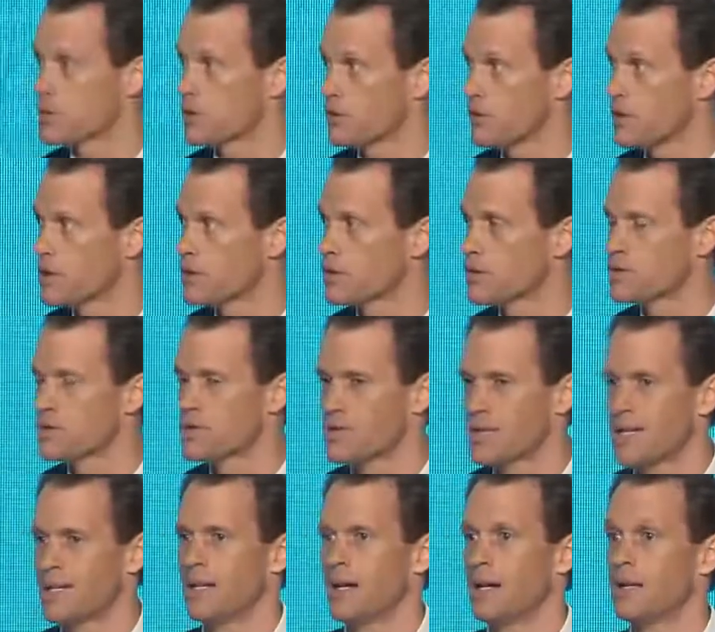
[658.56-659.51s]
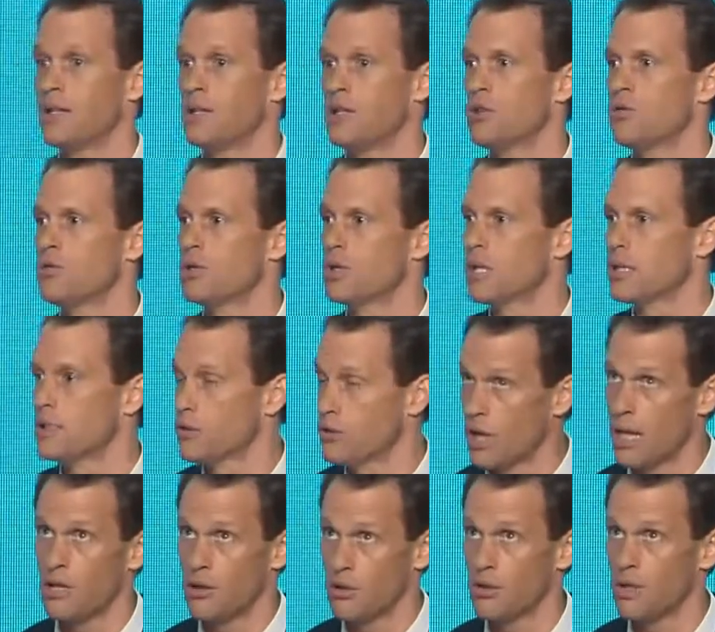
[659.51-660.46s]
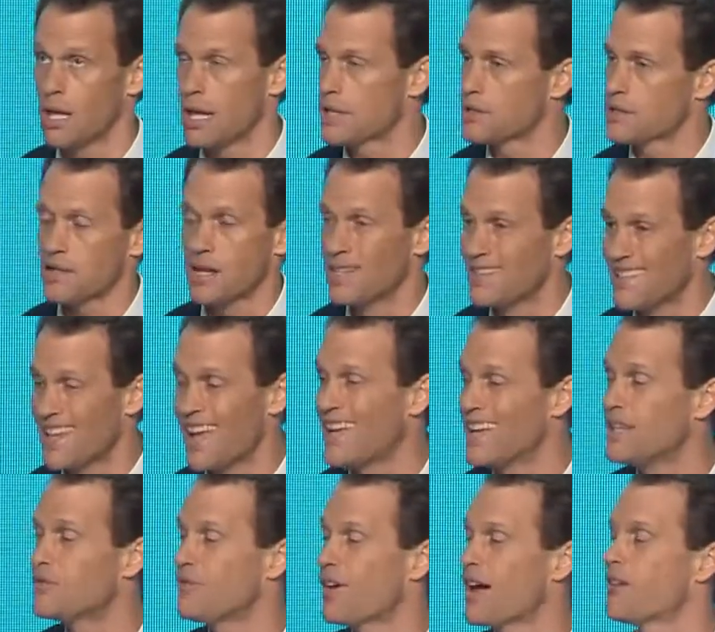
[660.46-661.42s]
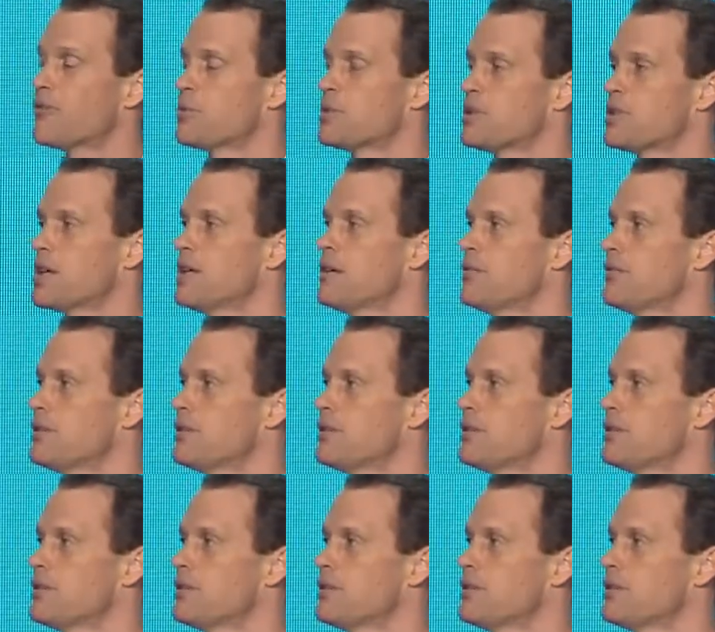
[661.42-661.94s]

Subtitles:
vehicles sit unutilized 95% of the